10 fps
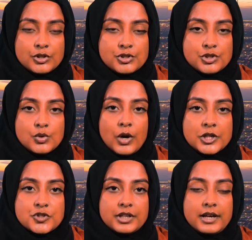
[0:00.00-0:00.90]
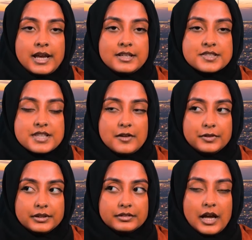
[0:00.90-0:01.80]

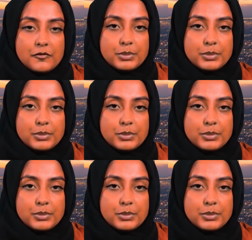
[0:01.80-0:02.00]
287 have